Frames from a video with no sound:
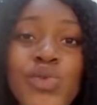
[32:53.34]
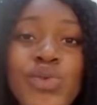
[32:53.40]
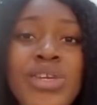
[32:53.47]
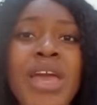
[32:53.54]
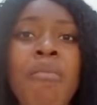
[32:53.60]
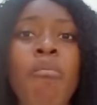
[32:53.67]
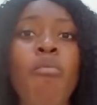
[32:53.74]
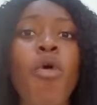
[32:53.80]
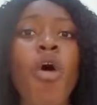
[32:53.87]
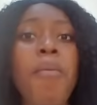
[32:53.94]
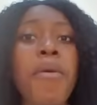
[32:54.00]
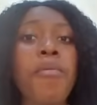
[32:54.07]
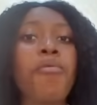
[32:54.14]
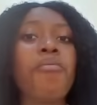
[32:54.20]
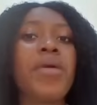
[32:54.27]
to get more
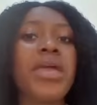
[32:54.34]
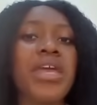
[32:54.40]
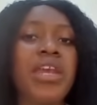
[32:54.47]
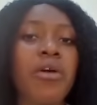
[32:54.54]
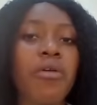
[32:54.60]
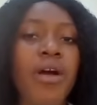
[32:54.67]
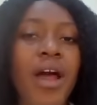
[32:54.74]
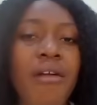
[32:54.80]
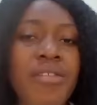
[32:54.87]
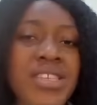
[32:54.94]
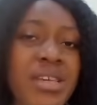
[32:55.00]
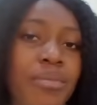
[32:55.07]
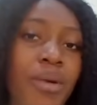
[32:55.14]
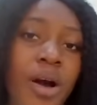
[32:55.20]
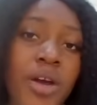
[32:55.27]
people making
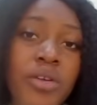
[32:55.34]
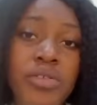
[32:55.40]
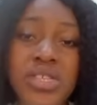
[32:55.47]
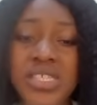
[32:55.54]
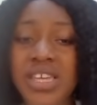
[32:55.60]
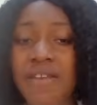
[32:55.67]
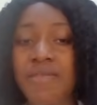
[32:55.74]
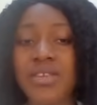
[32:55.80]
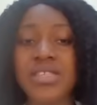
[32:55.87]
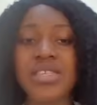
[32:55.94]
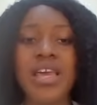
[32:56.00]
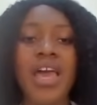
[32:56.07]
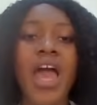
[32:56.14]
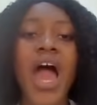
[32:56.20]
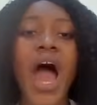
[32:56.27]
inquiries about your
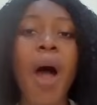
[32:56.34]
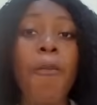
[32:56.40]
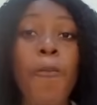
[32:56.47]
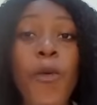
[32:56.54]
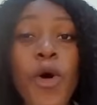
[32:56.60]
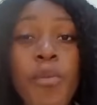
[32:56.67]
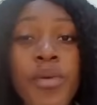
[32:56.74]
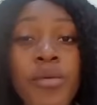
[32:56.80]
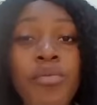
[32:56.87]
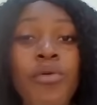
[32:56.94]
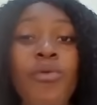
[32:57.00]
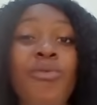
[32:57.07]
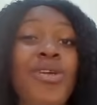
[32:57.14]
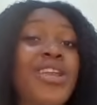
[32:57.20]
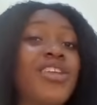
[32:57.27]
service and more
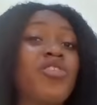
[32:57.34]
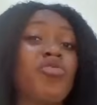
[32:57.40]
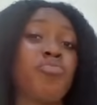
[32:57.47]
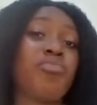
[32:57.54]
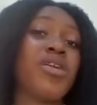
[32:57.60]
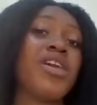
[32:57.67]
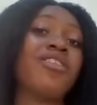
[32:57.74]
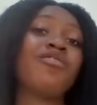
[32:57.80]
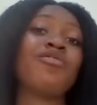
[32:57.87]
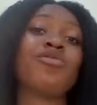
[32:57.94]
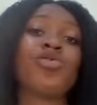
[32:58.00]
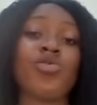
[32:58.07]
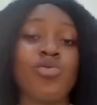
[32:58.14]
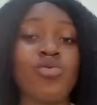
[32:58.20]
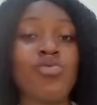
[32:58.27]
people willing to pay you
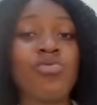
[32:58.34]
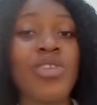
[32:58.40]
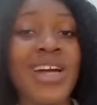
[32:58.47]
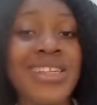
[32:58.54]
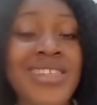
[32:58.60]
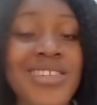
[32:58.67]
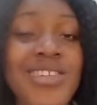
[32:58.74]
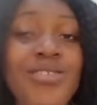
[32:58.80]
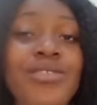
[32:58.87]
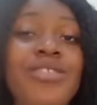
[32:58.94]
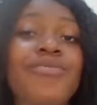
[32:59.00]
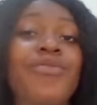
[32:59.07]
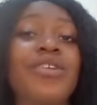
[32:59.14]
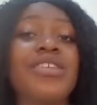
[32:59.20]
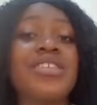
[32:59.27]
to do that thing you
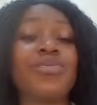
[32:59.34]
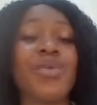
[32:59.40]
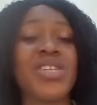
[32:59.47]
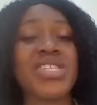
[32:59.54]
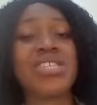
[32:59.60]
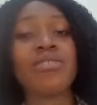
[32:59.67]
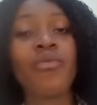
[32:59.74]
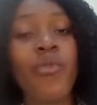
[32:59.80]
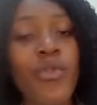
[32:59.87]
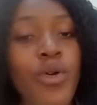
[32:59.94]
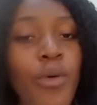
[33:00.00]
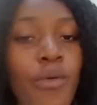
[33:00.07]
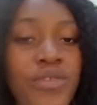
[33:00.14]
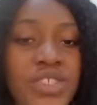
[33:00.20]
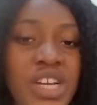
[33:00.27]
did for this person free
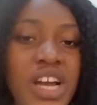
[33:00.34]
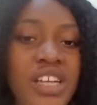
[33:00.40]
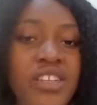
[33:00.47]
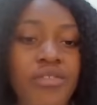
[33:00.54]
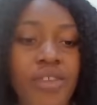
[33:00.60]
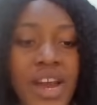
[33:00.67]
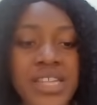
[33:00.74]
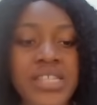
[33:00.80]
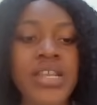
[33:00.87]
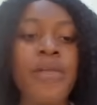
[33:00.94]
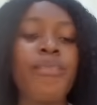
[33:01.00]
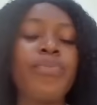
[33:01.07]
of charge, right?